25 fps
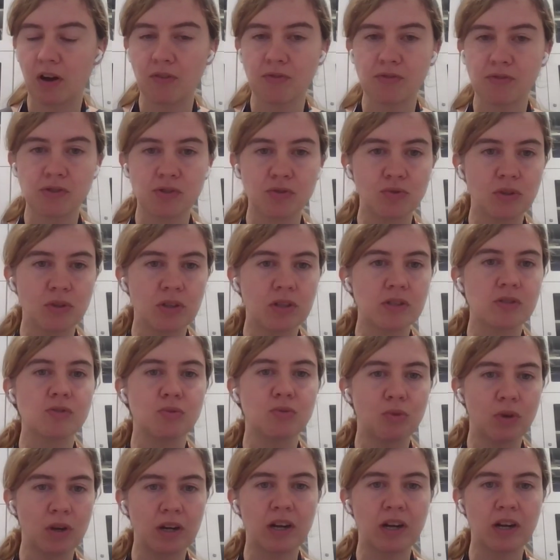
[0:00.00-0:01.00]
students
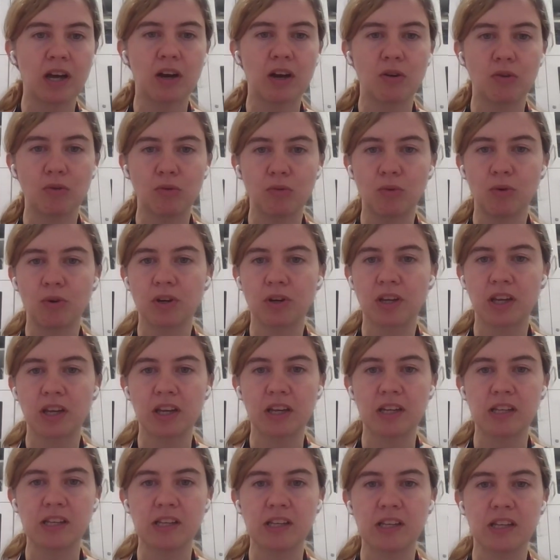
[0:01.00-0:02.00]
who are now
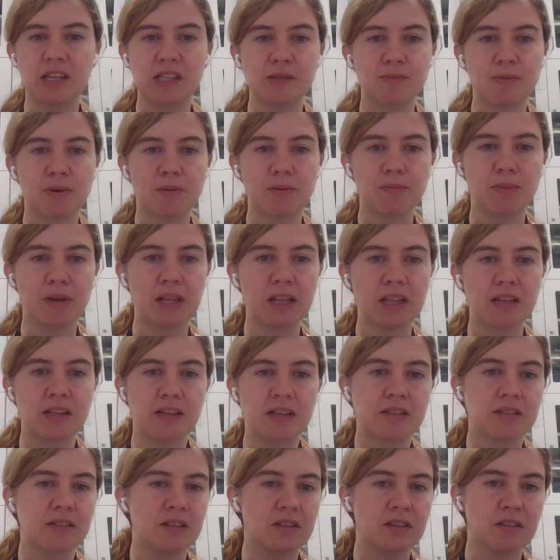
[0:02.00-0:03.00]
working in smart
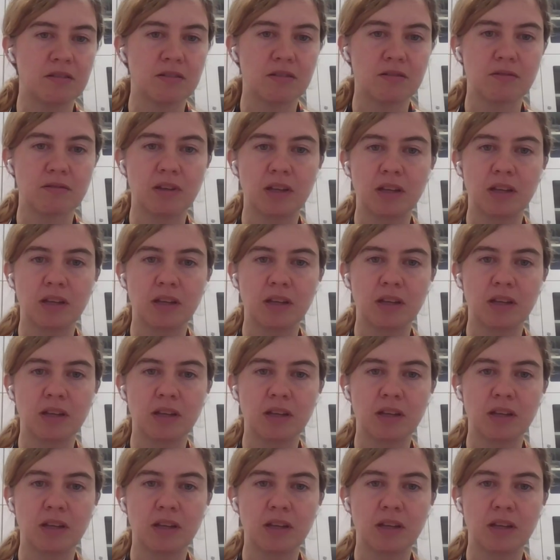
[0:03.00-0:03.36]
buildings in